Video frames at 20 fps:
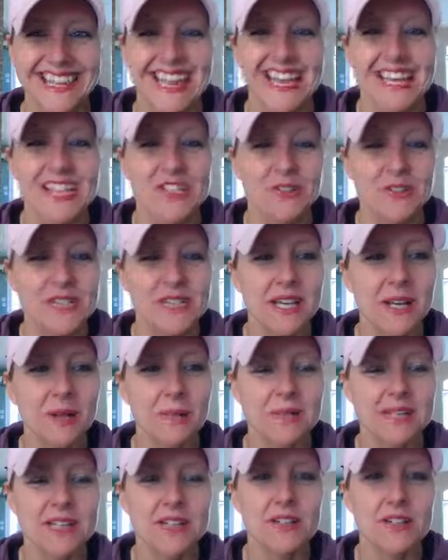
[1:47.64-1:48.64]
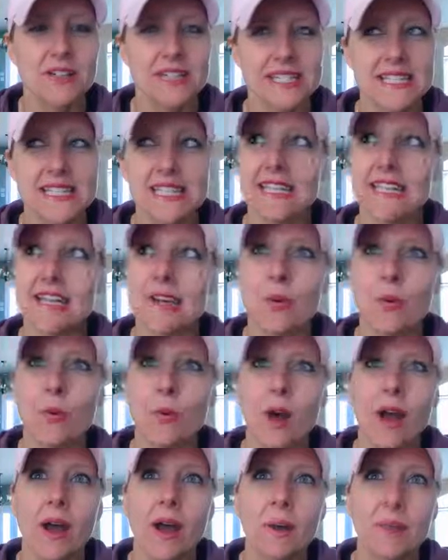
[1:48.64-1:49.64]
So tell me, Chrissy,
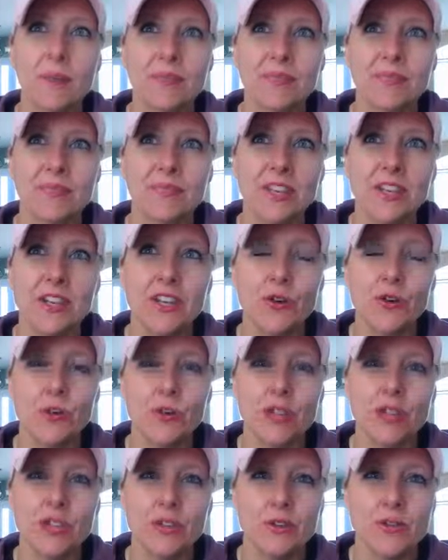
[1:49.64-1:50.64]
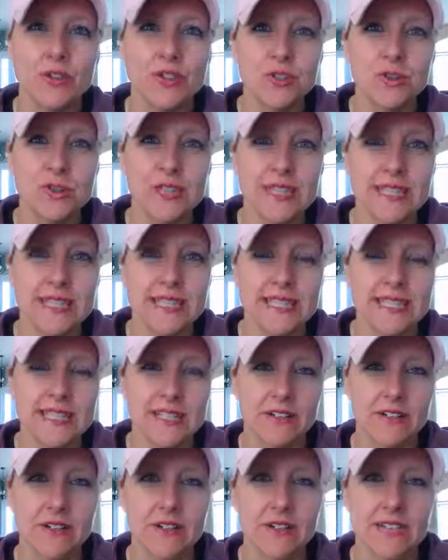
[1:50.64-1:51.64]
you joined us
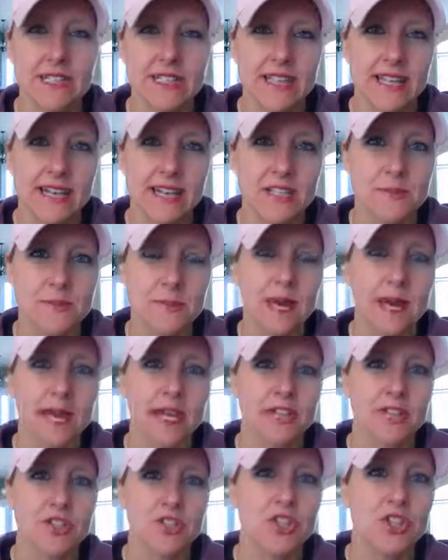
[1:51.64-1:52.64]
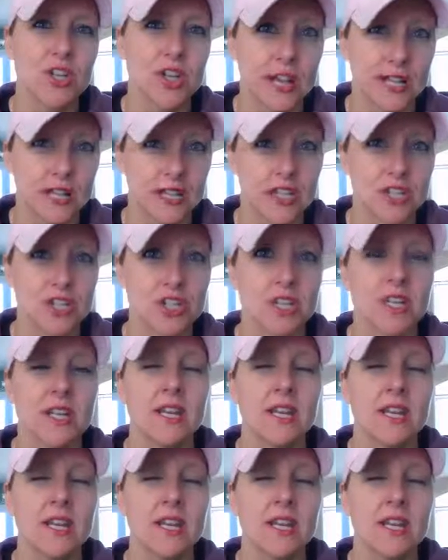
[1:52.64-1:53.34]
here in this past challenge.